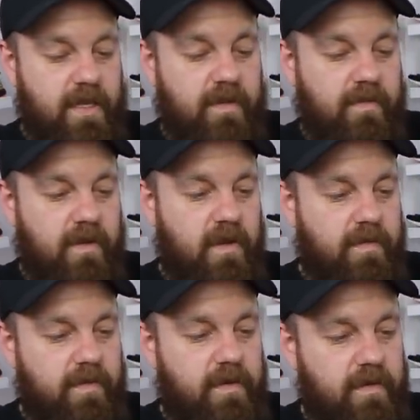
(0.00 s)
that
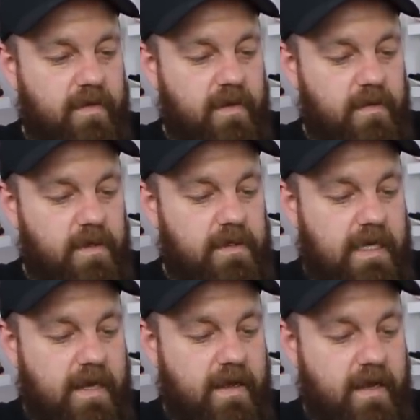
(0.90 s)
soft because that'll be
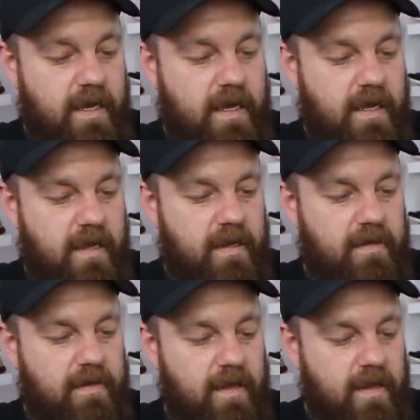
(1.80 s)
tight.